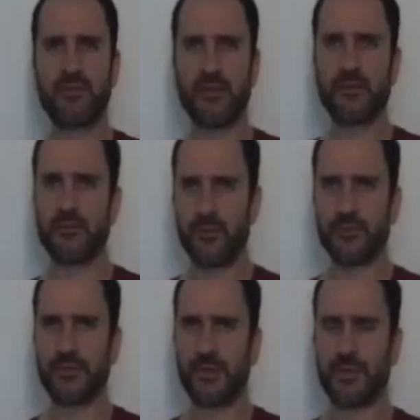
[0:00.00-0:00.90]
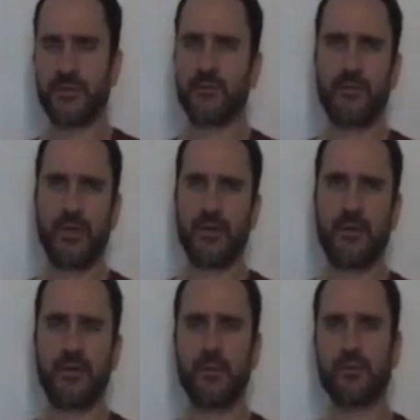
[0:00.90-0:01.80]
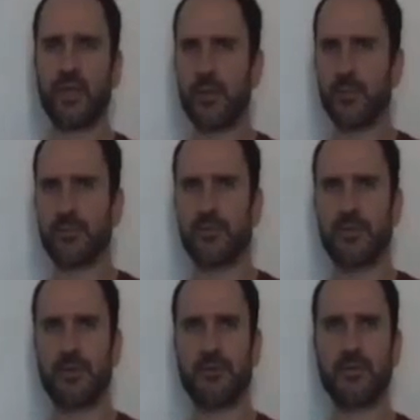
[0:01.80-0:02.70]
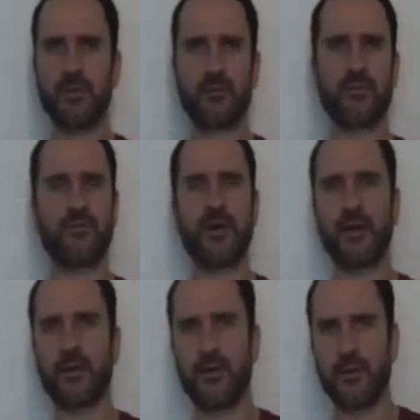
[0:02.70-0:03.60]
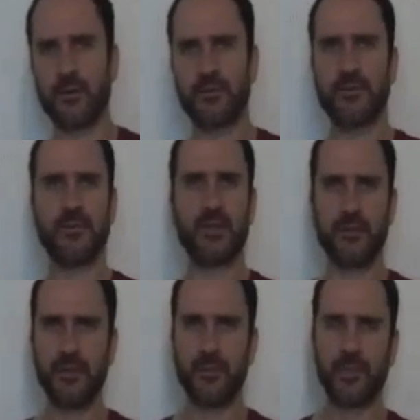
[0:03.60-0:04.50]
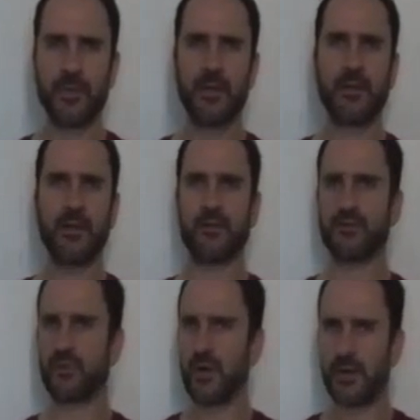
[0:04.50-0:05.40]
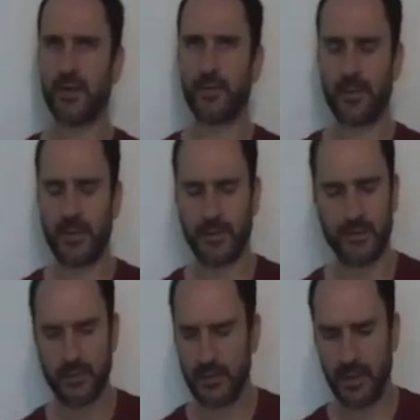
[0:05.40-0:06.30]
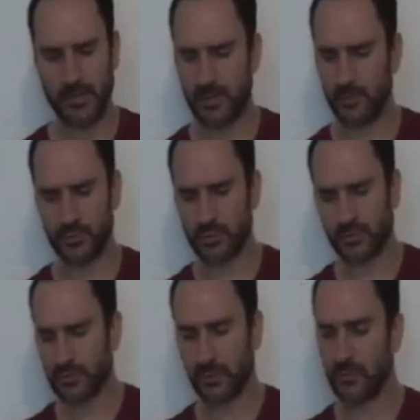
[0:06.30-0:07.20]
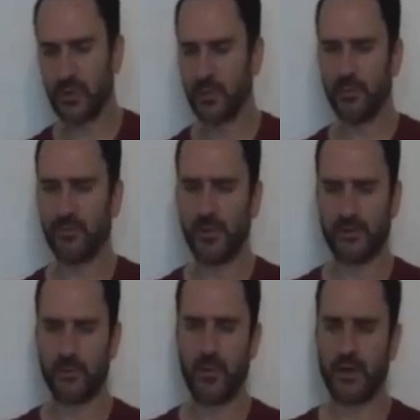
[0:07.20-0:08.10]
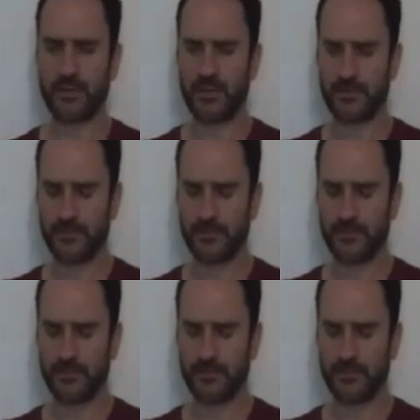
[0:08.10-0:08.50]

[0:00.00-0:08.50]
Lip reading: faced adversity in this fight, and he was able to continue to fight hard, to dig deep, and to try to come back. I mean, it was just an incredible fight to watch.